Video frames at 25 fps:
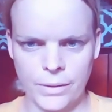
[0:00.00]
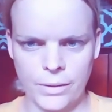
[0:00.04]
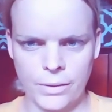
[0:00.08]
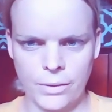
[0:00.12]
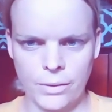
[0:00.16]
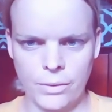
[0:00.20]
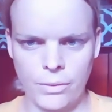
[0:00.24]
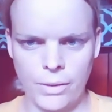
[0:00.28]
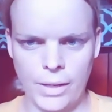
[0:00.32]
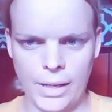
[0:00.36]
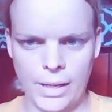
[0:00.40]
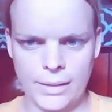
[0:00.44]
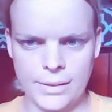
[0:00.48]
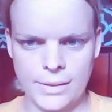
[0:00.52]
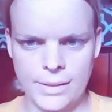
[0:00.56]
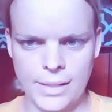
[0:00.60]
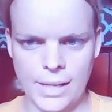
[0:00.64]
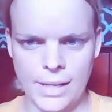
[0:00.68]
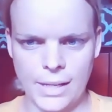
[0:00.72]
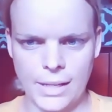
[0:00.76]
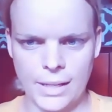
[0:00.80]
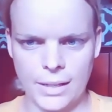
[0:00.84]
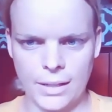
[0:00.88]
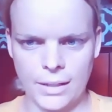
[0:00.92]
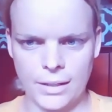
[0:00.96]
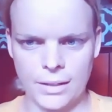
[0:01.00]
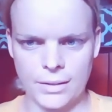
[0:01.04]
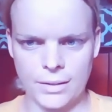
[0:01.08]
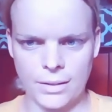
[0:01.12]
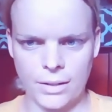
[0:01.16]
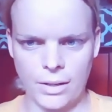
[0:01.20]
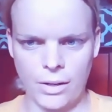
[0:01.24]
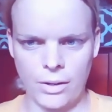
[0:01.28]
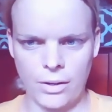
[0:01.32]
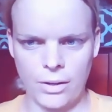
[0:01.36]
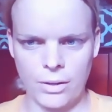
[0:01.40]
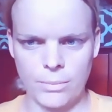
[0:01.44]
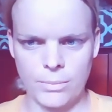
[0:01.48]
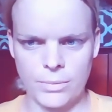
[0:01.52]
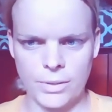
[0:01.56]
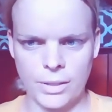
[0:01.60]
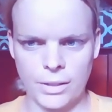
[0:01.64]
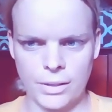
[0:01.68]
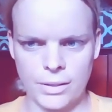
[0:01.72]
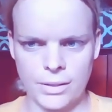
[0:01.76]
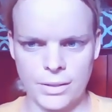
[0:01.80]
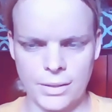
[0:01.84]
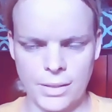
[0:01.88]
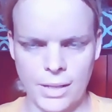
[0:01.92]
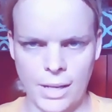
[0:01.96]
who he had taken in his arms on
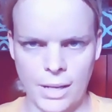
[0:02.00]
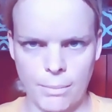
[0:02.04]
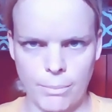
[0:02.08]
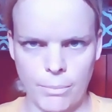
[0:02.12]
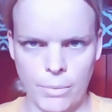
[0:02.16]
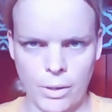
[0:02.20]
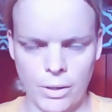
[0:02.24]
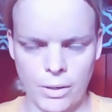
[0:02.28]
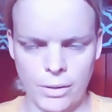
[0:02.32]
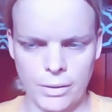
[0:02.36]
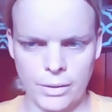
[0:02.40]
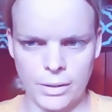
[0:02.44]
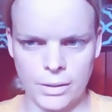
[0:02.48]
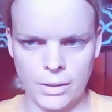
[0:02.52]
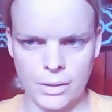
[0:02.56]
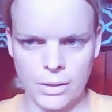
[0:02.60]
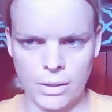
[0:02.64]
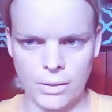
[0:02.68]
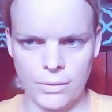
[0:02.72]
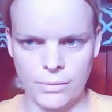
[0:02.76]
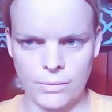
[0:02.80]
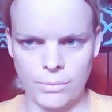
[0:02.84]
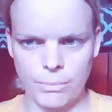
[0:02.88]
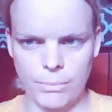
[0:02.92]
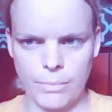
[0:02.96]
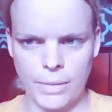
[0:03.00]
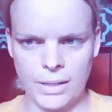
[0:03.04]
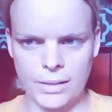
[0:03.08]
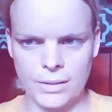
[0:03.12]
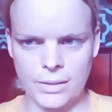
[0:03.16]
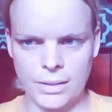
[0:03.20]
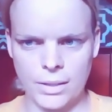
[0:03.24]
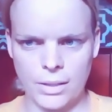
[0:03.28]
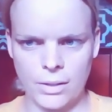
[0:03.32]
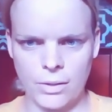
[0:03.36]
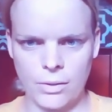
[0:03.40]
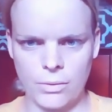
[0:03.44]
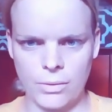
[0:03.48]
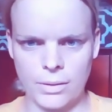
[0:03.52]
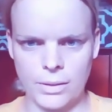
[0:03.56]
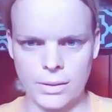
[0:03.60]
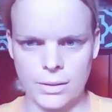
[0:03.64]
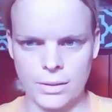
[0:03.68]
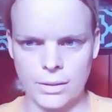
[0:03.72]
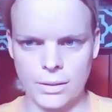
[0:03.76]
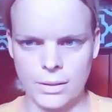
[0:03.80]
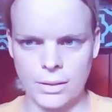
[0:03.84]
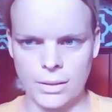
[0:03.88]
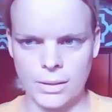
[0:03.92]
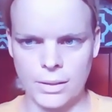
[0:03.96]
a sandbar in the Gulf of Mexico and
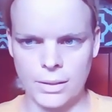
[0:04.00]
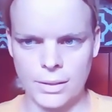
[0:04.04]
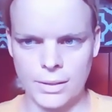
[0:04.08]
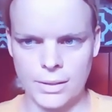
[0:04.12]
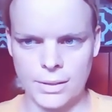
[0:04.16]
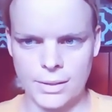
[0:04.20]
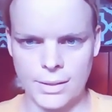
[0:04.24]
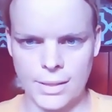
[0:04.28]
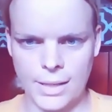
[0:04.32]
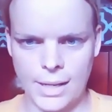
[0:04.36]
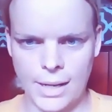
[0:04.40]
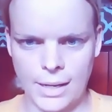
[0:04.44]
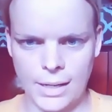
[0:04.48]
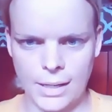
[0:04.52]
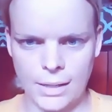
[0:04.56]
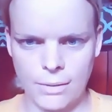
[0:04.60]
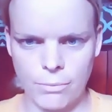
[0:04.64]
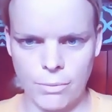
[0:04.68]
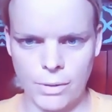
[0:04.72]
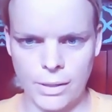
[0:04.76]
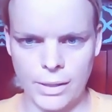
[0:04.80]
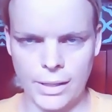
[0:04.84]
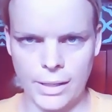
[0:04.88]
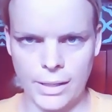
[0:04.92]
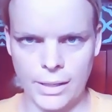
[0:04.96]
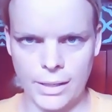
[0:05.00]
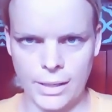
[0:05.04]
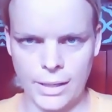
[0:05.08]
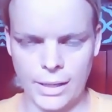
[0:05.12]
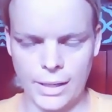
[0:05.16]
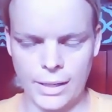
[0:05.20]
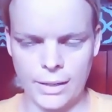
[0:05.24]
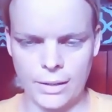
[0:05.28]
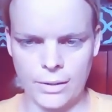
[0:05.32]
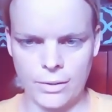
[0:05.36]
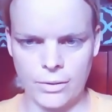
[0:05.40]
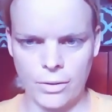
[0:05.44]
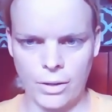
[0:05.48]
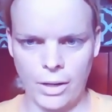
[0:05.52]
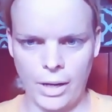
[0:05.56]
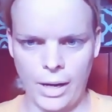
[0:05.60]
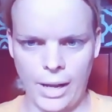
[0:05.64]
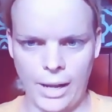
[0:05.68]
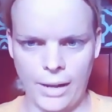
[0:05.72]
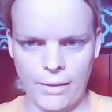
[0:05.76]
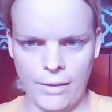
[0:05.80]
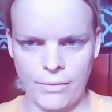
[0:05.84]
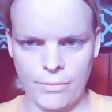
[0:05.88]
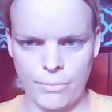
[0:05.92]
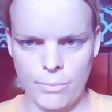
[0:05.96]
skinnied with at night under a
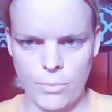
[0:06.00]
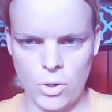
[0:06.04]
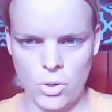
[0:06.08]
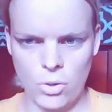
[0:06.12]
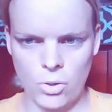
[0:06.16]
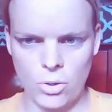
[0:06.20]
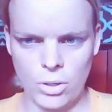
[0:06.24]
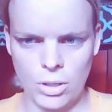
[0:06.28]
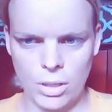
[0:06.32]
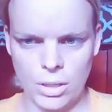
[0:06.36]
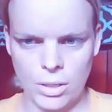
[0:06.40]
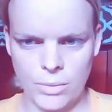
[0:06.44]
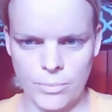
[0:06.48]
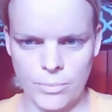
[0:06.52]
half moon,